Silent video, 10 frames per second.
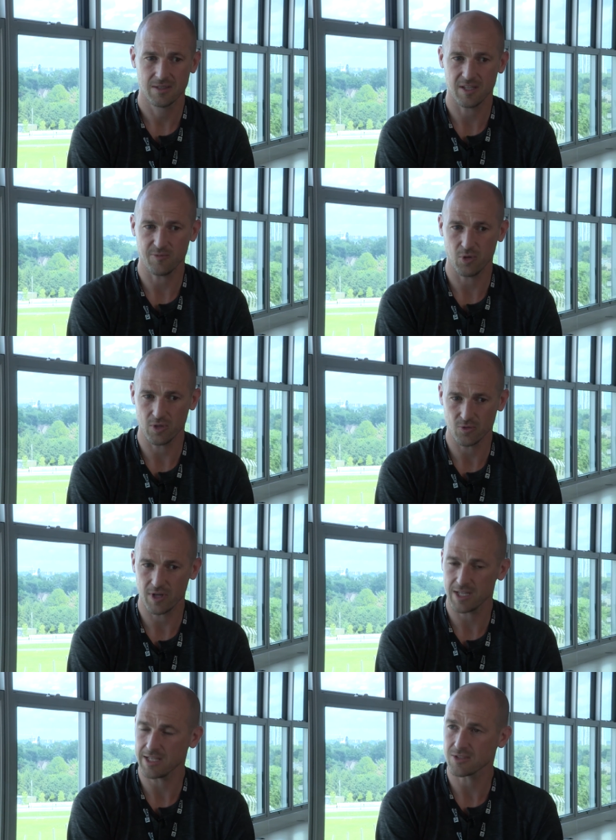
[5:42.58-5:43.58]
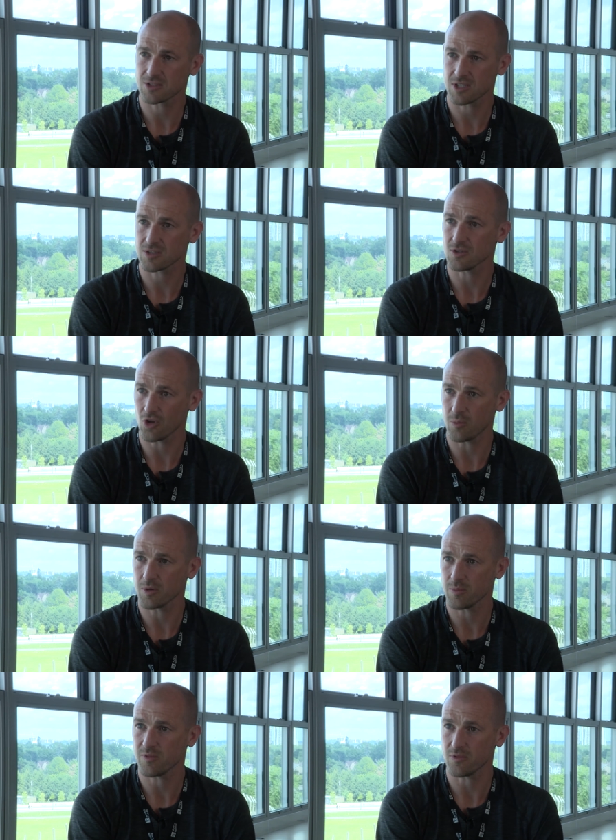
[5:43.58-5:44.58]
they've put in really consistent,
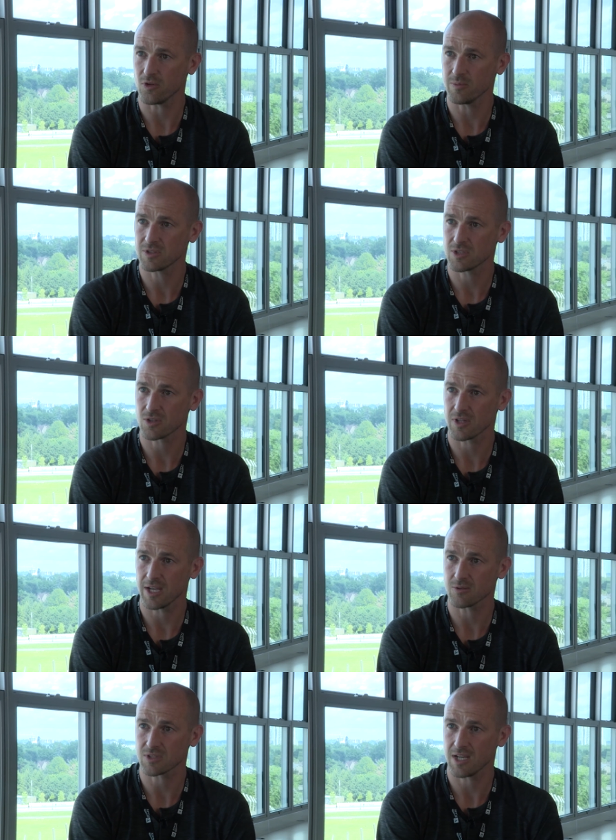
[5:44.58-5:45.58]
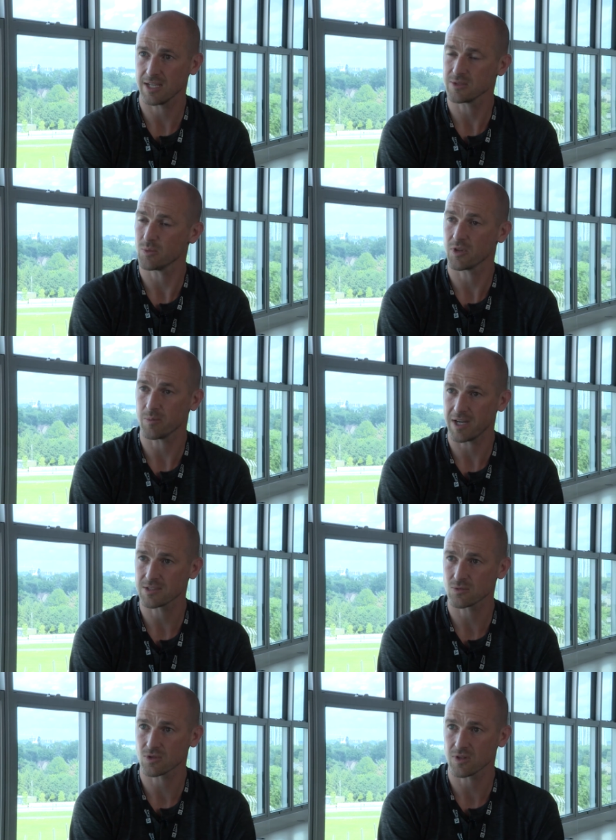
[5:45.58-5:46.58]
dominant performances on the outside and won the
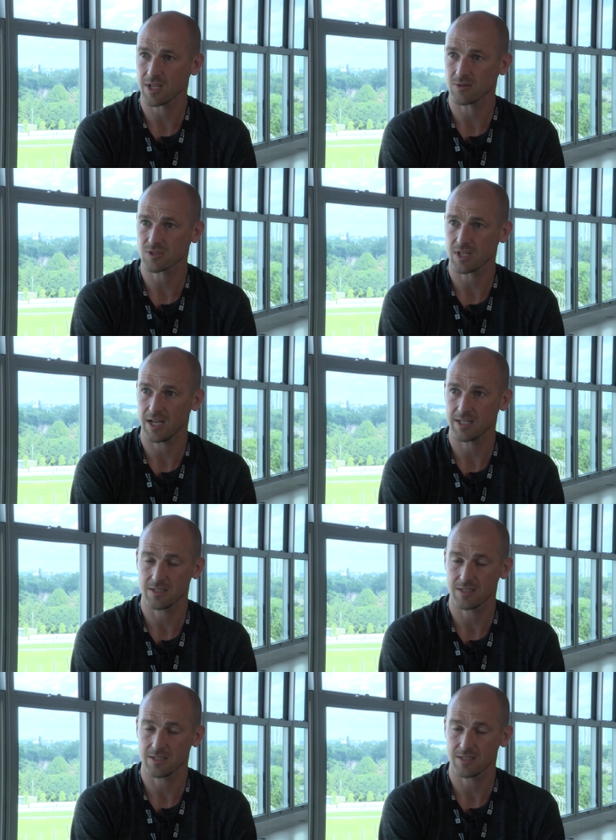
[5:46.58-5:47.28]
battles on the outside.